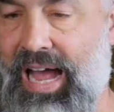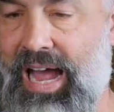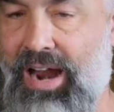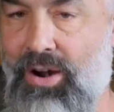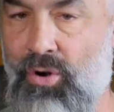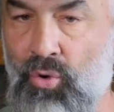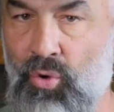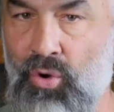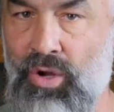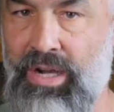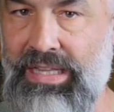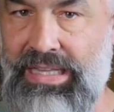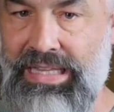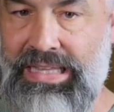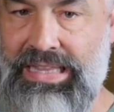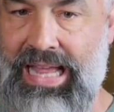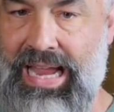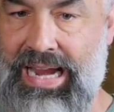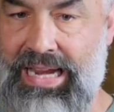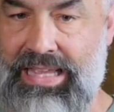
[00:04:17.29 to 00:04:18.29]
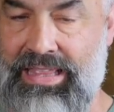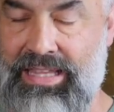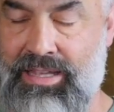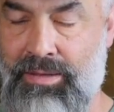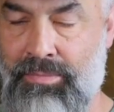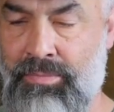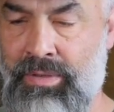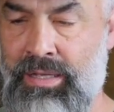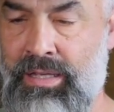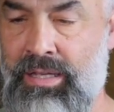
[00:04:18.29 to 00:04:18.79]
I really like
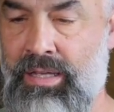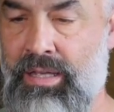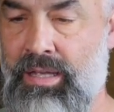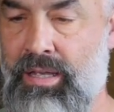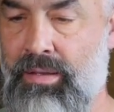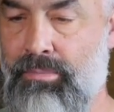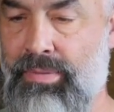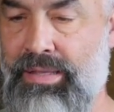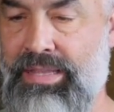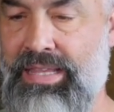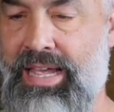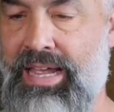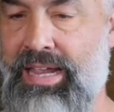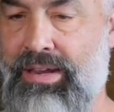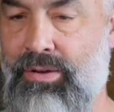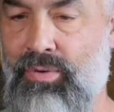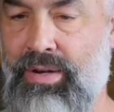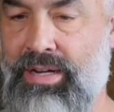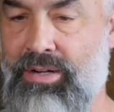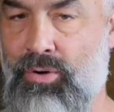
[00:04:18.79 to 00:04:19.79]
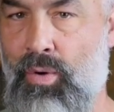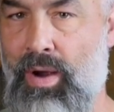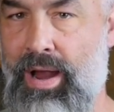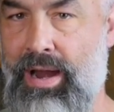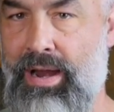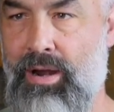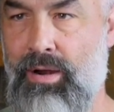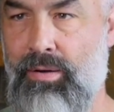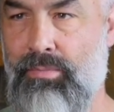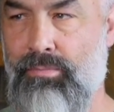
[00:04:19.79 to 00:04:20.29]
them, but they
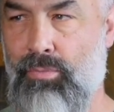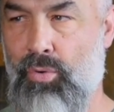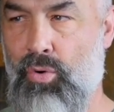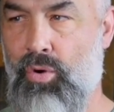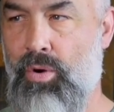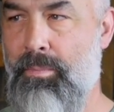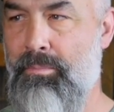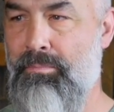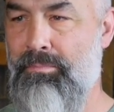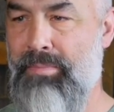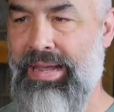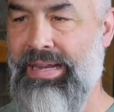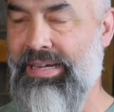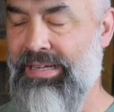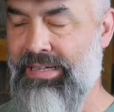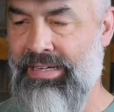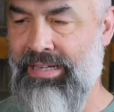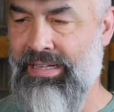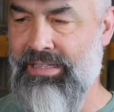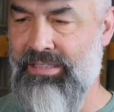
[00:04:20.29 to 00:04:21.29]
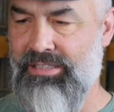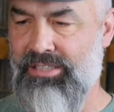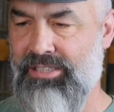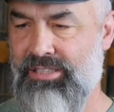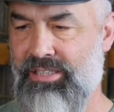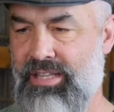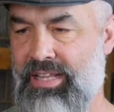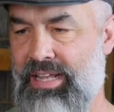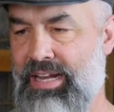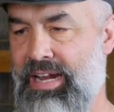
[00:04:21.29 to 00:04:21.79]
require more maintenance
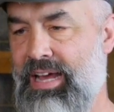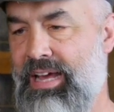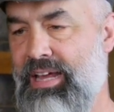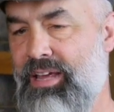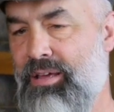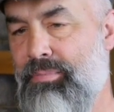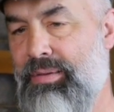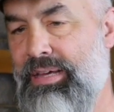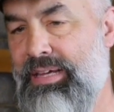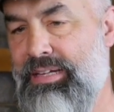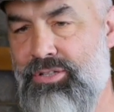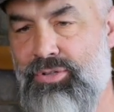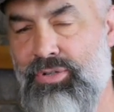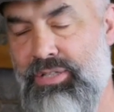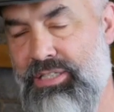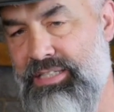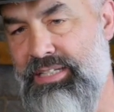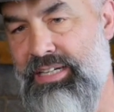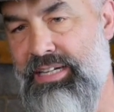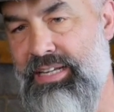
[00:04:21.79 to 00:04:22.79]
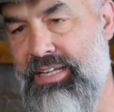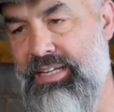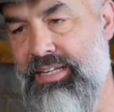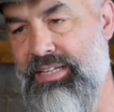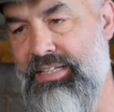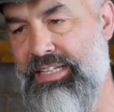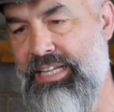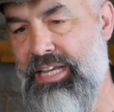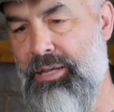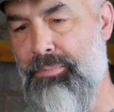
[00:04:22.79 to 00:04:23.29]
than I am interested
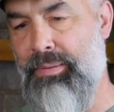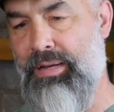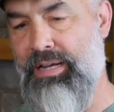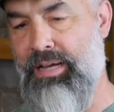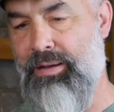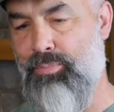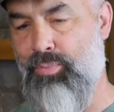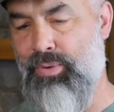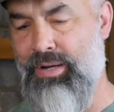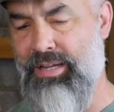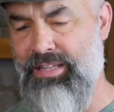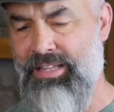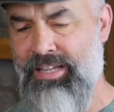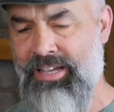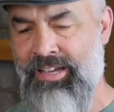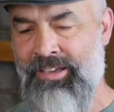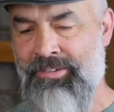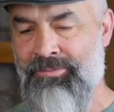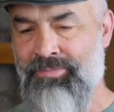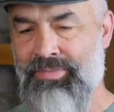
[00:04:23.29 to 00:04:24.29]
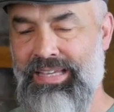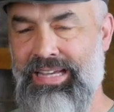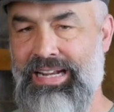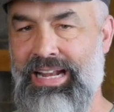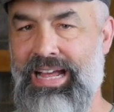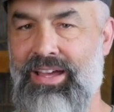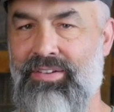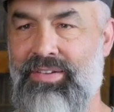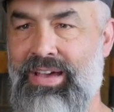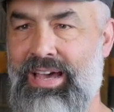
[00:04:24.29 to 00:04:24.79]
in keeping up with. And
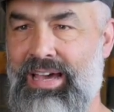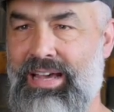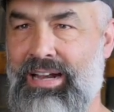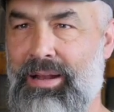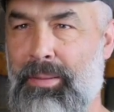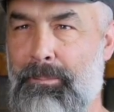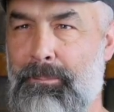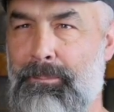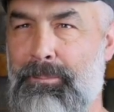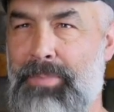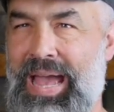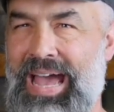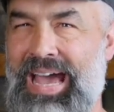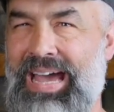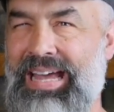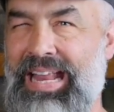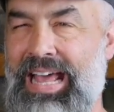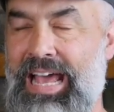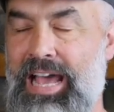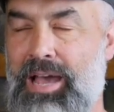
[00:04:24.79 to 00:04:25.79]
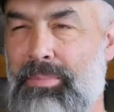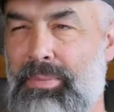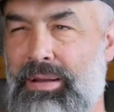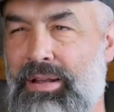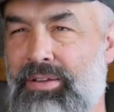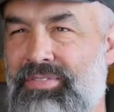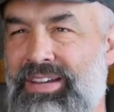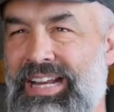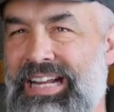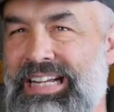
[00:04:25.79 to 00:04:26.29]
I have had a bad habit
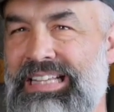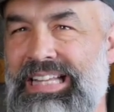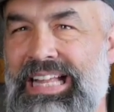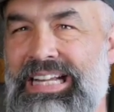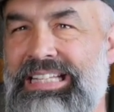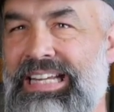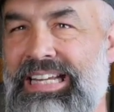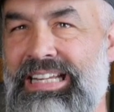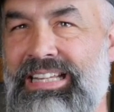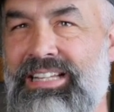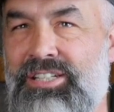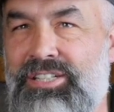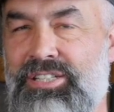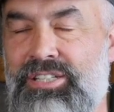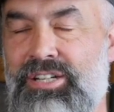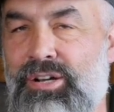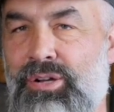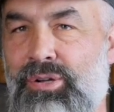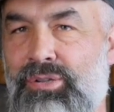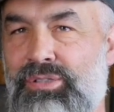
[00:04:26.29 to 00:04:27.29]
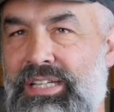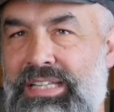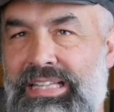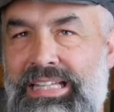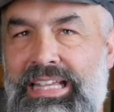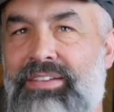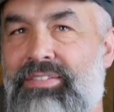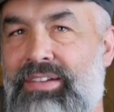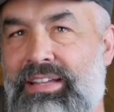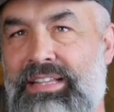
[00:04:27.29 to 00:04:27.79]
of neglecting the stones and
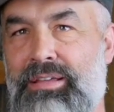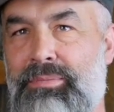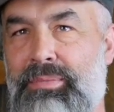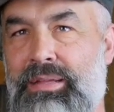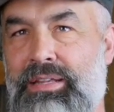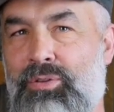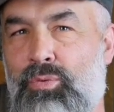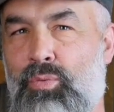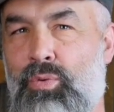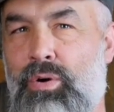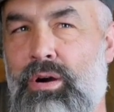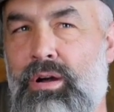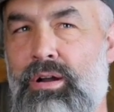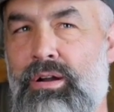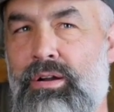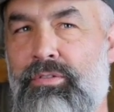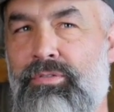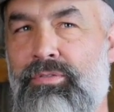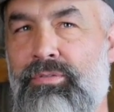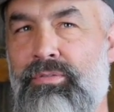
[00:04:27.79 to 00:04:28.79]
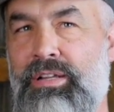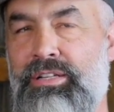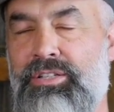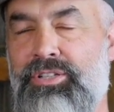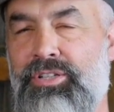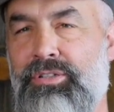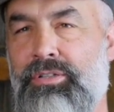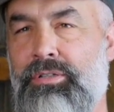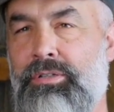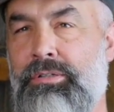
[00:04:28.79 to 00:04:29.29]
leaving them in the water
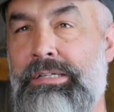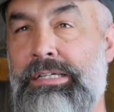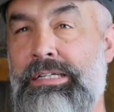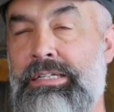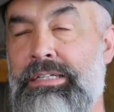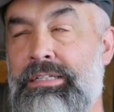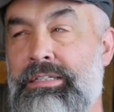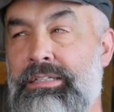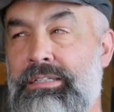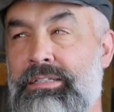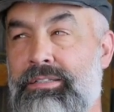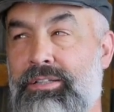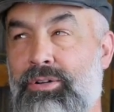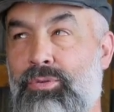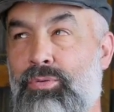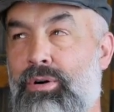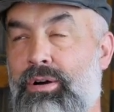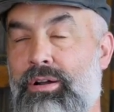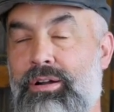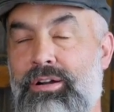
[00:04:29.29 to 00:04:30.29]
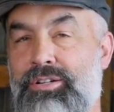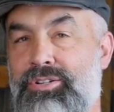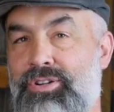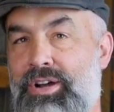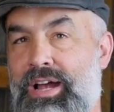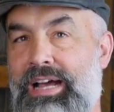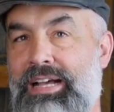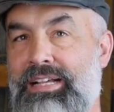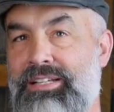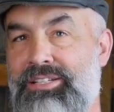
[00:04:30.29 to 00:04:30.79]
until the water
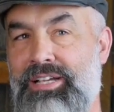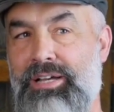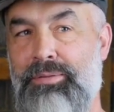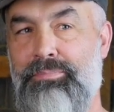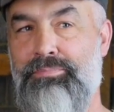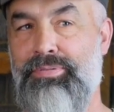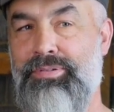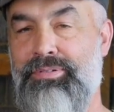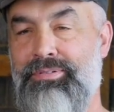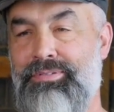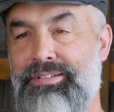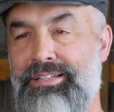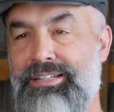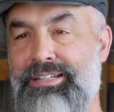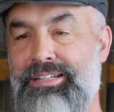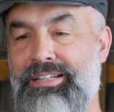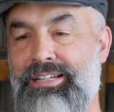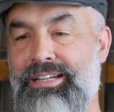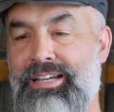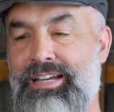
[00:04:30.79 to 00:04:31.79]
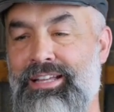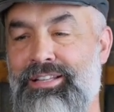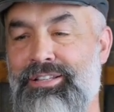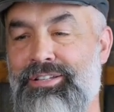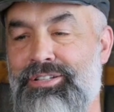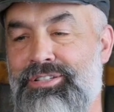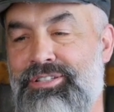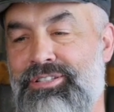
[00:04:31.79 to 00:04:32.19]
dries up, and